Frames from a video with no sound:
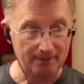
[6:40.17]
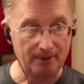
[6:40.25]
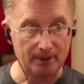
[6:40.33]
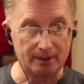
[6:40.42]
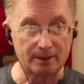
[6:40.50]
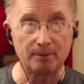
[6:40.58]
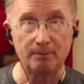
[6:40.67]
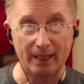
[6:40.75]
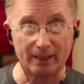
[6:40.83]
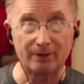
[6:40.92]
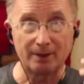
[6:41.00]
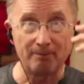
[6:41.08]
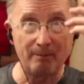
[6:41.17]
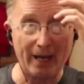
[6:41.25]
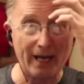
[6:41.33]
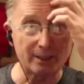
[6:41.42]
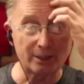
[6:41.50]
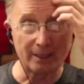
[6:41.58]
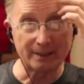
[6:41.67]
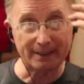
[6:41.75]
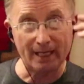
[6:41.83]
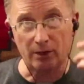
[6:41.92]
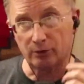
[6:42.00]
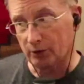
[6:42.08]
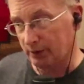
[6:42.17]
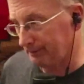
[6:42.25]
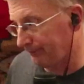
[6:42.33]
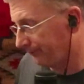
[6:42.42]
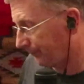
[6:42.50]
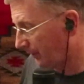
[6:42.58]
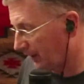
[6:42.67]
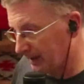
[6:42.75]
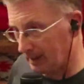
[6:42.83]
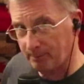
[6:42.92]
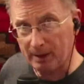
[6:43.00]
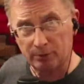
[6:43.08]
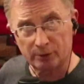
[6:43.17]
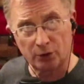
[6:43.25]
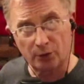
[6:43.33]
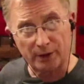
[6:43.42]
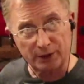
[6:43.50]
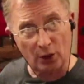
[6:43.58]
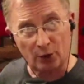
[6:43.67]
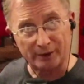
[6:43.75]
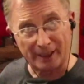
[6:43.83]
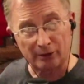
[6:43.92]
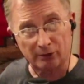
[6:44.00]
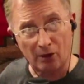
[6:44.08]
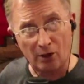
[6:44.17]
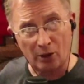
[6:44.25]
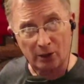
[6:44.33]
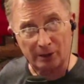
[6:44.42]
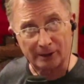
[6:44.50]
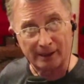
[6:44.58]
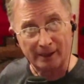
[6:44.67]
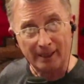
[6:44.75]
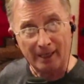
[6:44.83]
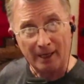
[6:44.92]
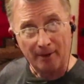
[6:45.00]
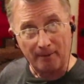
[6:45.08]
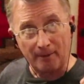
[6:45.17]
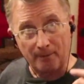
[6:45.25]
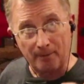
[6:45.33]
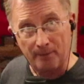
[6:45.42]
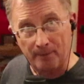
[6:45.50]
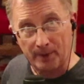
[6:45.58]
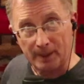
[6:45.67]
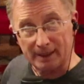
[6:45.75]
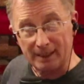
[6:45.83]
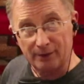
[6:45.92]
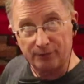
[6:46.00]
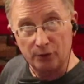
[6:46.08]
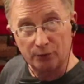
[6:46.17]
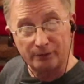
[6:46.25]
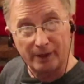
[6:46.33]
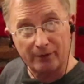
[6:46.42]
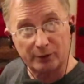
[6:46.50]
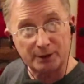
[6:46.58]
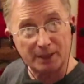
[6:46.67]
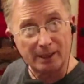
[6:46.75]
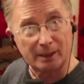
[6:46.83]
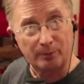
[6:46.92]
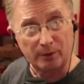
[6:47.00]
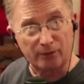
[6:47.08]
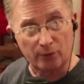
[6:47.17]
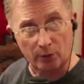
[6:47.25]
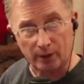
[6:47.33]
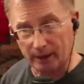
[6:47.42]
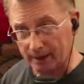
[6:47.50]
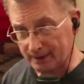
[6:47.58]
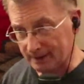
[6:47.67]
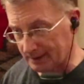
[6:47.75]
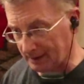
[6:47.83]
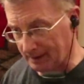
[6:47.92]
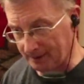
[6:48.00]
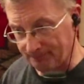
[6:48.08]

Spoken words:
to make them match and sound good. Now, people do this all day long, but if you've never done it before, it's a